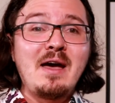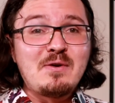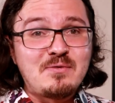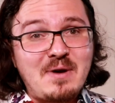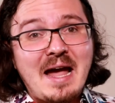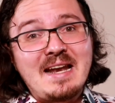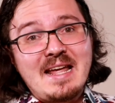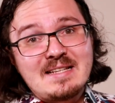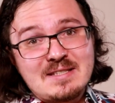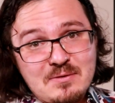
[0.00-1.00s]

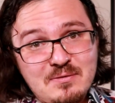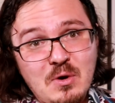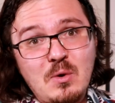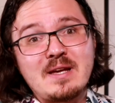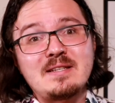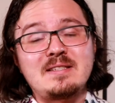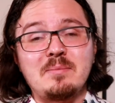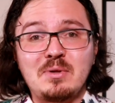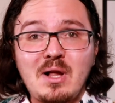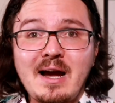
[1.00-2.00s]
finance focused
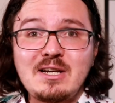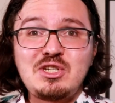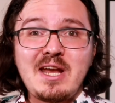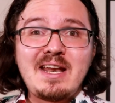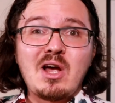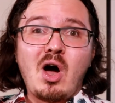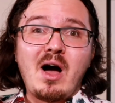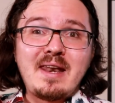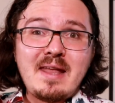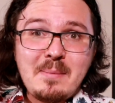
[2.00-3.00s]
blockchain
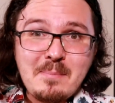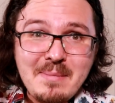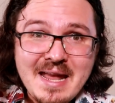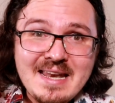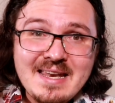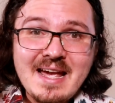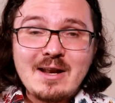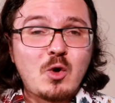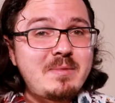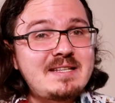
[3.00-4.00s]
on mainnet.
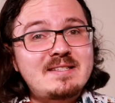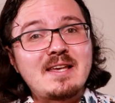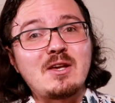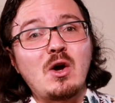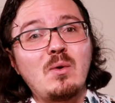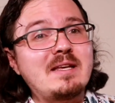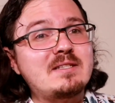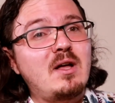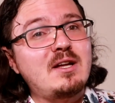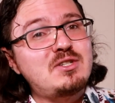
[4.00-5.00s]
OmiseGO is
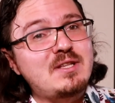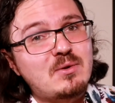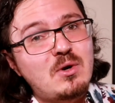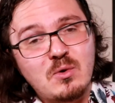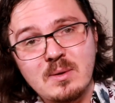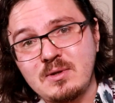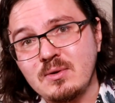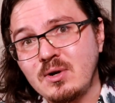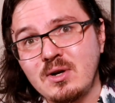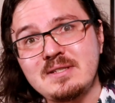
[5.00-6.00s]
launching their own
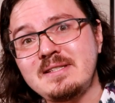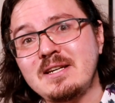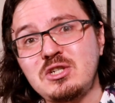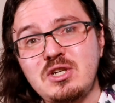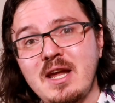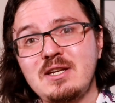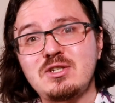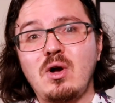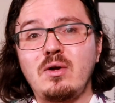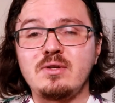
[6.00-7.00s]
cryptocurrency
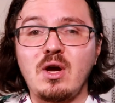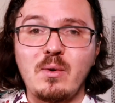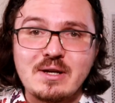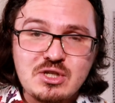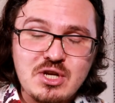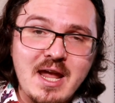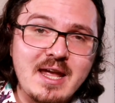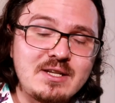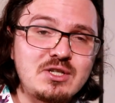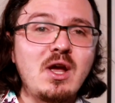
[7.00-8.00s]
exchange called Go
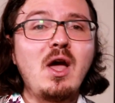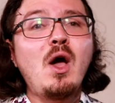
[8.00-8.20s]
Exchange.